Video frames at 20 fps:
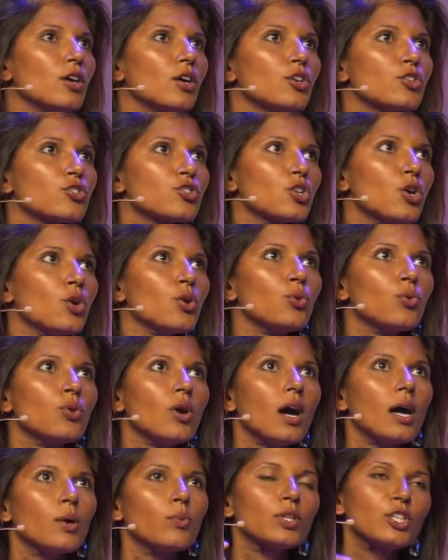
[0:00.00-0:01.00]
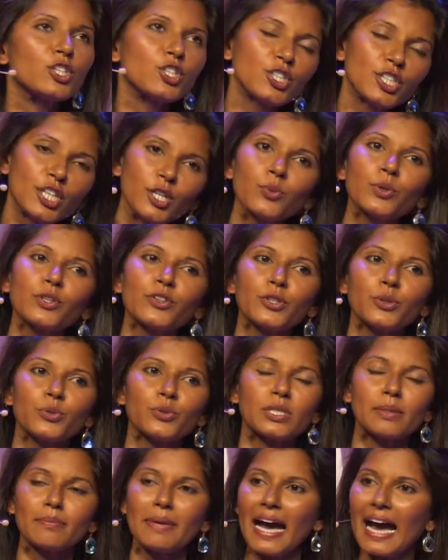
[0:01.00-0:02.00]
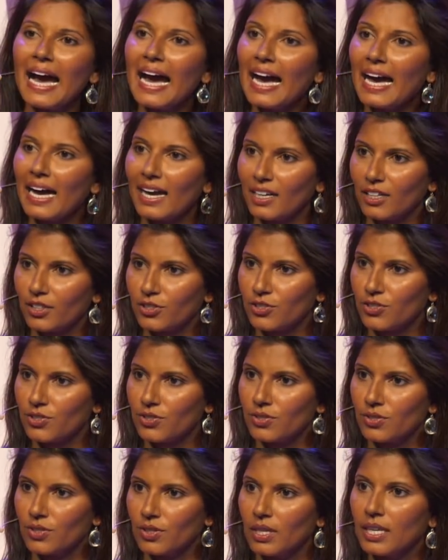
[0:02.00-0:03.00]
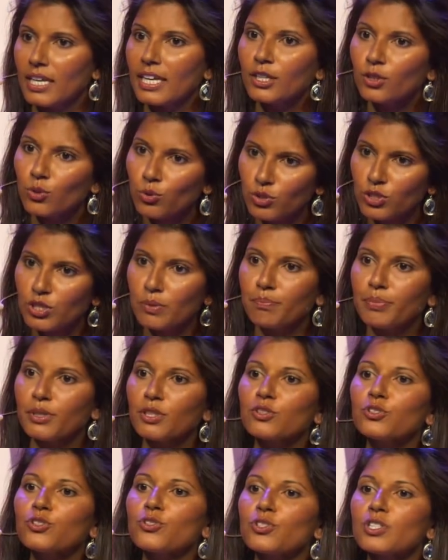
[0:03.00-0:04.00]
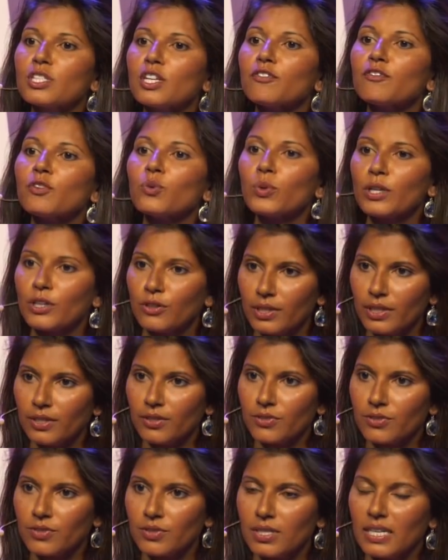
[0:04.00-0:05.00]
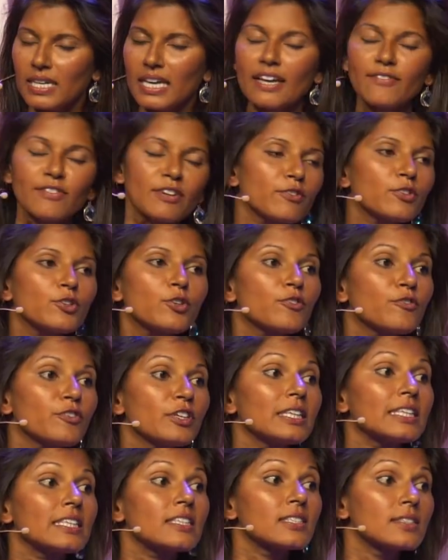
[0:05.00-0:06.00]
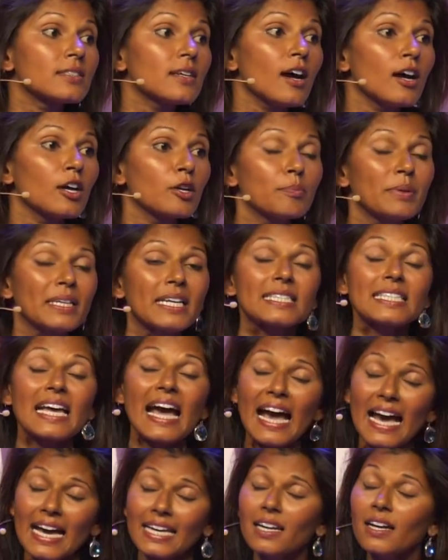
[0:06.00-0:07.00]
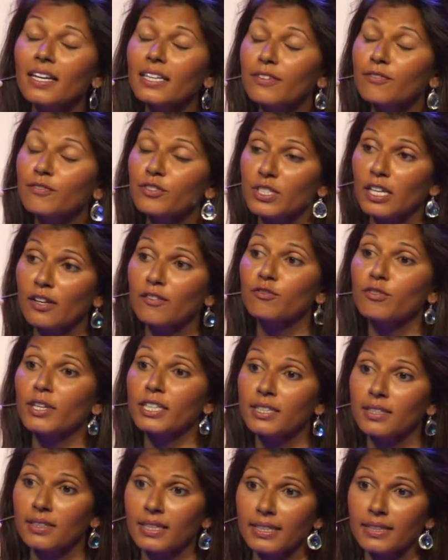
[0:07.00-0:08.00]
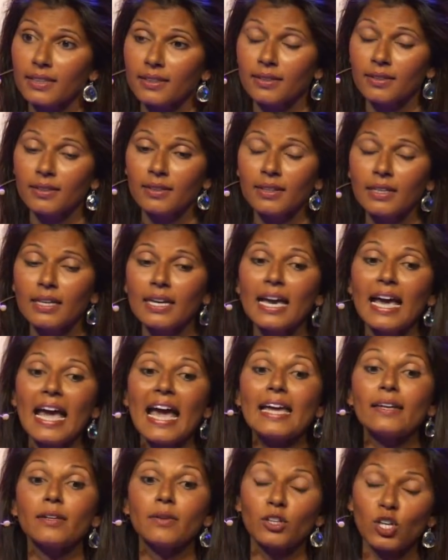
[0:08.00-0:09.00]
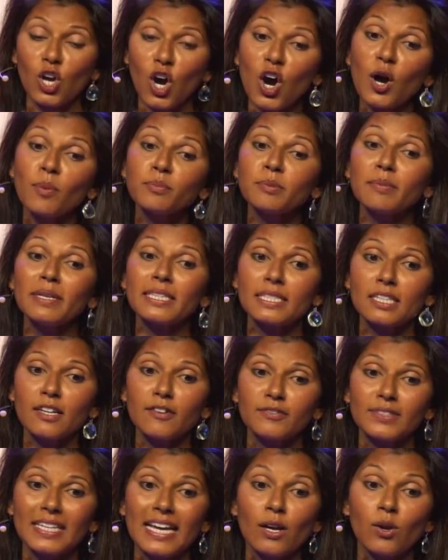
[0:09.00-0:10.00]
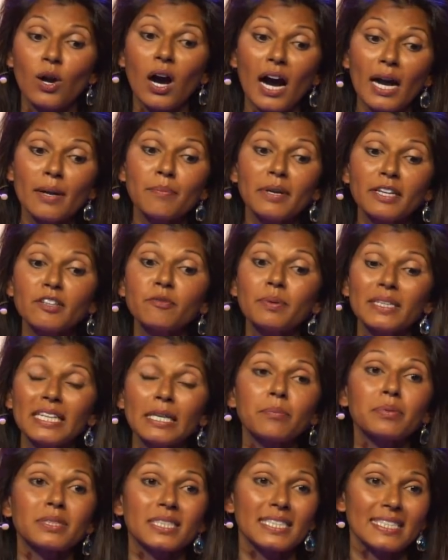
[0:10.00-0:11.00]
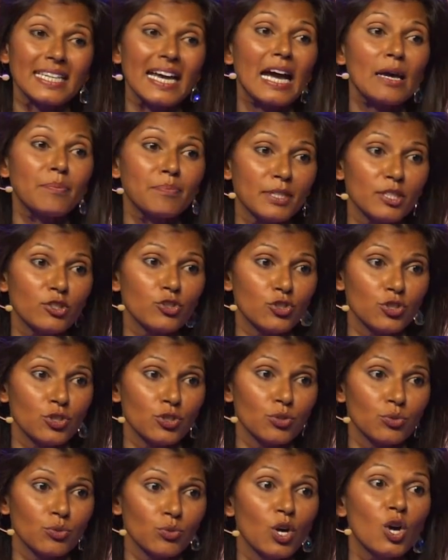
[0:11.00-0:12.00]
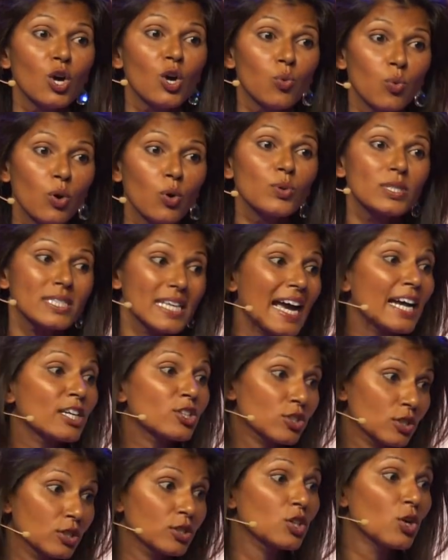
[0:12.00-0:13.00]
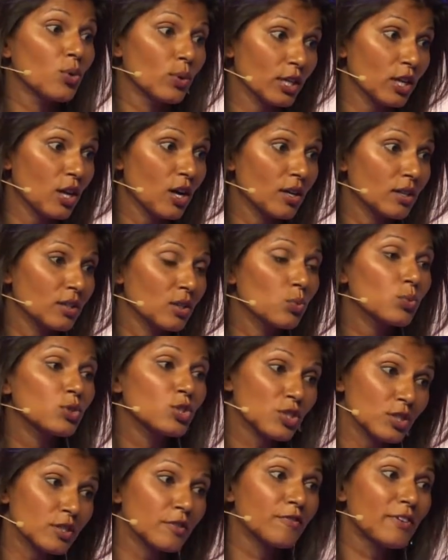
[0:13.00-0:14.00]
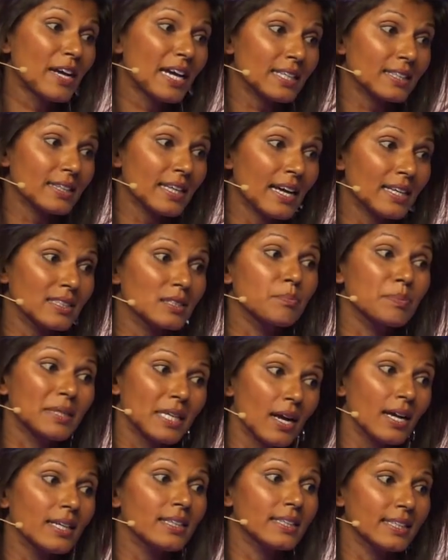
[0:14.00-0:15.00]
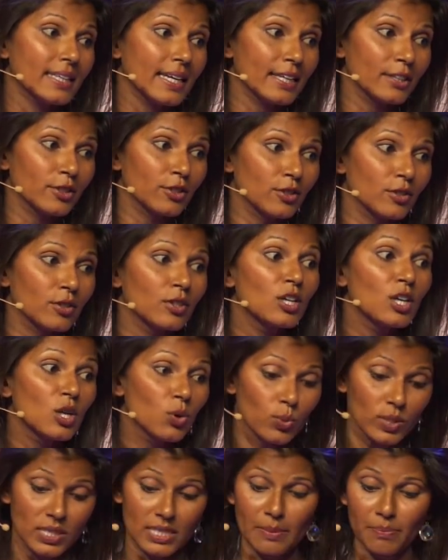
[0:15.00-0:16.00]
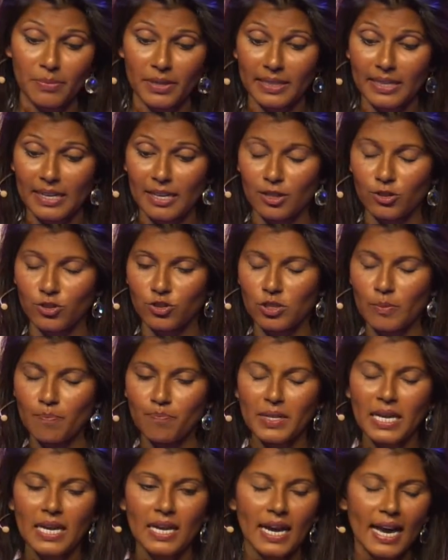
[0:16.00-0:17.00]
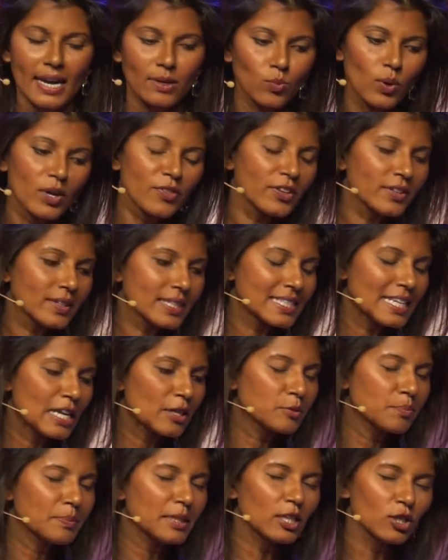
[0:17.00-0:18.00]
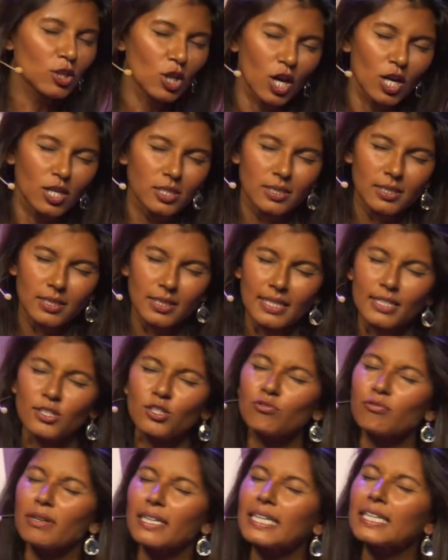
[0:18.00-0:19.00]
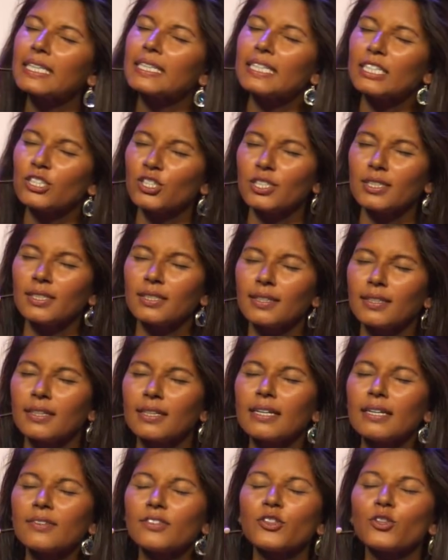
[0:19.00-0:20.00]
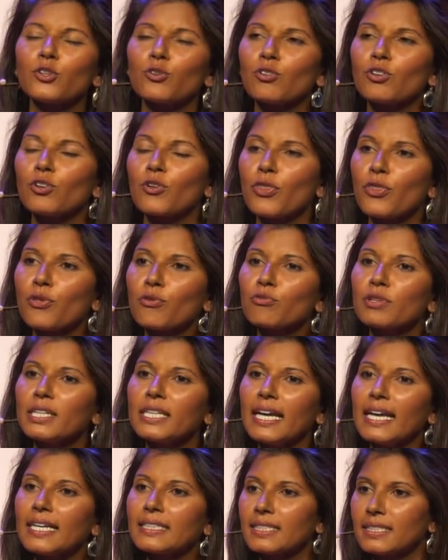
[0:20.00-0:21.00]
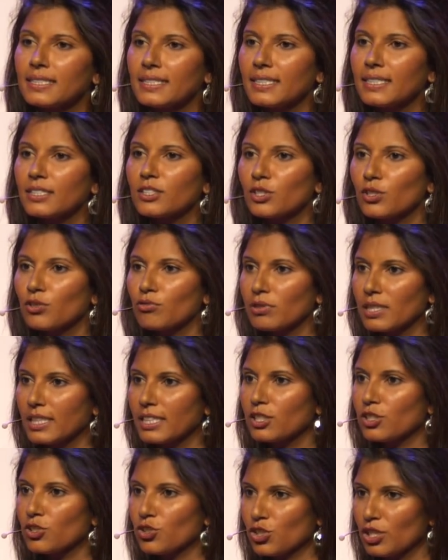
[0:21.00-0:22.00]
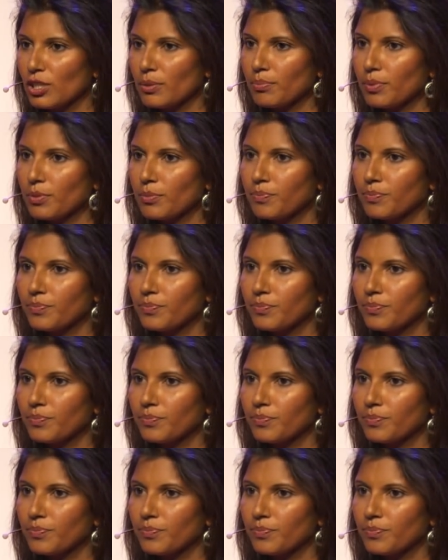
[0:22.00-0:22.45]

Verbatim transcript: So I want to share with you some hacks in order to build your self awareness if ever you're feeling stuck. Because had I have self-regulated and calmed myself down, I might have been able to tap into what was actually going on, which is the fact that behind the anger was something else. And one thing that's helped me a lot is the recognition that there are three entities in a relationship.